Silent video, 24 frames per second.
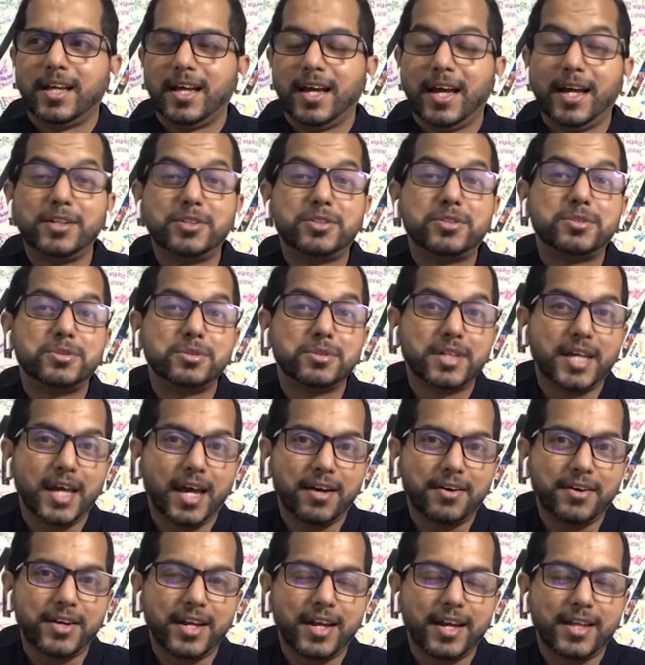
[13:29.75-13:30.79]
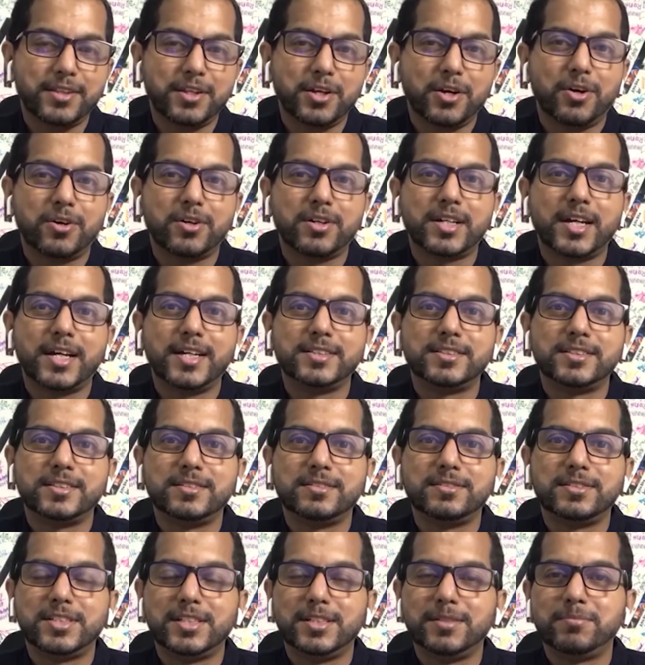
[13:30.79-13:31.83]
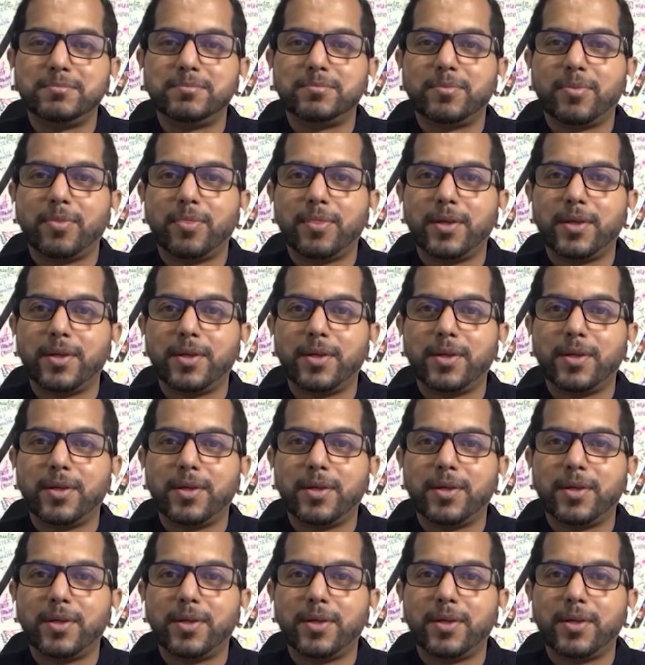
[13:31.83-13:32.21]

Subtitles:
And to Gary and the organizing team,